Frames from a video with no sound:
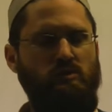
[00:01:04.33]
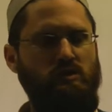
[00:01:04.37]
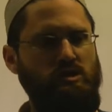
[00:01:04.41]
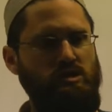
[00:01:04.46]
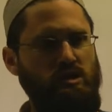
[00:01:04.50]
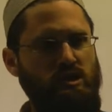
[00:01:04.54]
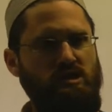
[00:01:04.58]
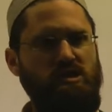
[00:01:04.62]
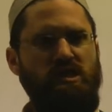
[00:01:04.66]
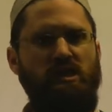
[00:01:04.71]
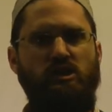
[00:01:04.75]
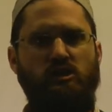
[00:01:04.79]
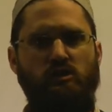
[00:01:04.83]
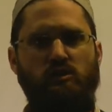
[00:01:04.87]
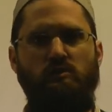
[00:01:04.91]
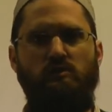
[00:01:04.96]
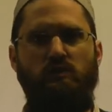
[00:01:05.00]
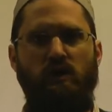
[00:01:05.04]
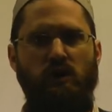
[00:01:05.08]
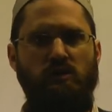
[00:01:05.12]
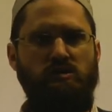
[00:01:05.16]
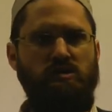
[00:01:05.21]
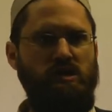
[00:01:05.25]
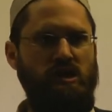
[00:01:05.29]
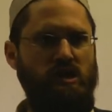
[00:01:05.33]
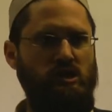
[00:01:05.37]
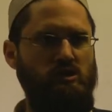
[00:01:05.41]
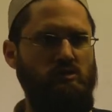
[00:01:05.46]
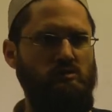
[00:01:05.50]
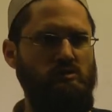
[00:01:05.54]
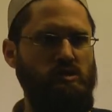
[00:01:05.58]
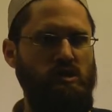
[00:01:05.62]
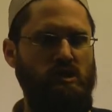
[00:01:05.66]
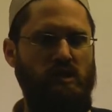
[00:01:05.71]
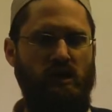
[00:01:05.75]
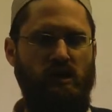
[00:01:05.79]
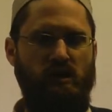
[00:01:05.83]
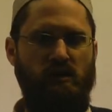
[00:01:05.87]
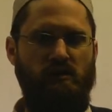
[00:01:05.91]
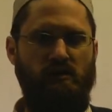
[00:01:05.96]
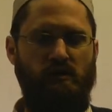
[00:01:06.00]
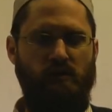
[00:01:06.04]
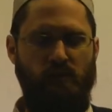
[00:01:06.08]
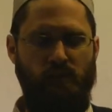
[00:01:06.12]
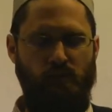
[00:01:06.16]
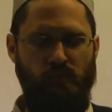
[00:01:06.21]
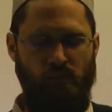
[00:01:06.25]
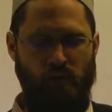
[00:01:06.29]
It's going to take you a while to get used to that.
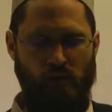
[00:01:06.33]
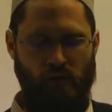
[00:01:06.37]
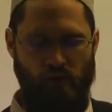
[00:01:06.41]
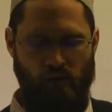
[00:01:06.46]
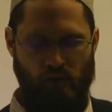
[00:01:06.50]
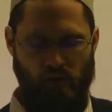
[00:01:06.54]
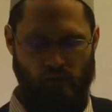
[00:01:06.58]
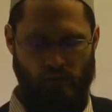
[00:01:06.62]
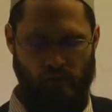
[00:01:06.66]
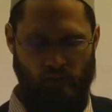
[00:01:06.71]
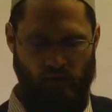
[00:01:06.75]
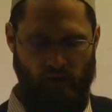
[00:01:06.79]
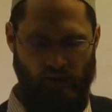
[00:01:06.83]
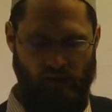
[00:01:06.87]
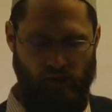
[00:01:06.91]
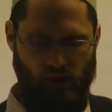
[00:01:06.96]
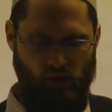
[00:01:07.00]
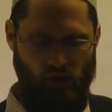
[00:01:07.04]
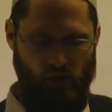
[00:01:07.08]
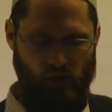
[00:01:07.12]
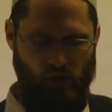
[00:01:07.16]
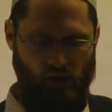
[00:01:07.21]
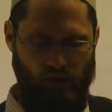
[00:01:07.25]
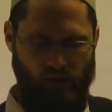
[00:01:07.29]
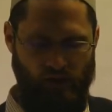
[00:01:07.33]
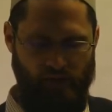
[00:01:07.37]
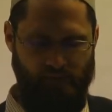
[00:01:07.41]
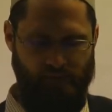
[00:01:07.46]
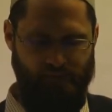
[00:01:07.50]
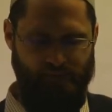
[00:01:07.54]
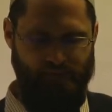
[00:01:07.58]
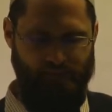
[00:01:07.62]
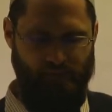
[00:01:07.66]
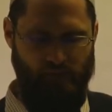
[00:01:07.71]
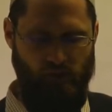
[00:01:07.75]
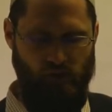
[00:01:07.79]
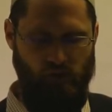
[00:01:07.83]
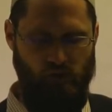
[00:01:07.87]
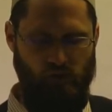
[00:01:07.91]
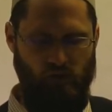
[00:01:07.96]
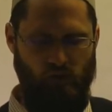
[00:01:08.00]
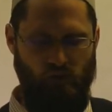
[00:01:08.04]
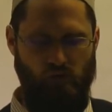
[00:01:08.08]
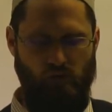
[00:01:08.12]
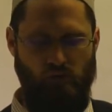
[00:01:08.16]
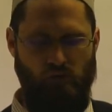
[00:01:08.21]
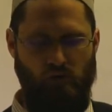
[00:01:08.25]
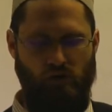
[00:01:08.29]
But let's look at it.
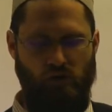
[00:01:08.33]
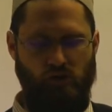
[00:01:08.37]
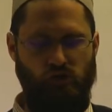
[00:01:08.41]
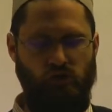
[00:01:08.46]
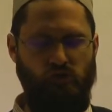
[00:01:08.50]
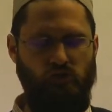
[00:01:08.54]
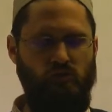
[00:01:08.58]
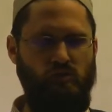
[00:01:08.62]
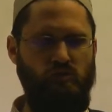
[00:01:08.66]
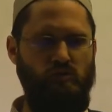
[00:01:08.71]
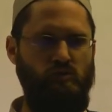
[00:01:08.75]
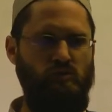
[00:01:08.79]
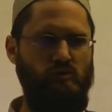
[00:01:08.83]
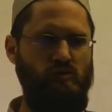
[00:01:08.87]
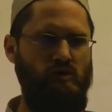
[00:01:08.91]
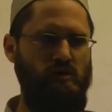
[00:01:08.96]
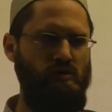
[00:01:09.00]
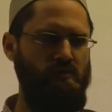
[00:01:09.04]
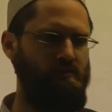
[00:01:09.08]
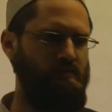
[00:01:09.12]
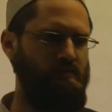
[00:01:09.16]
So, Rasul,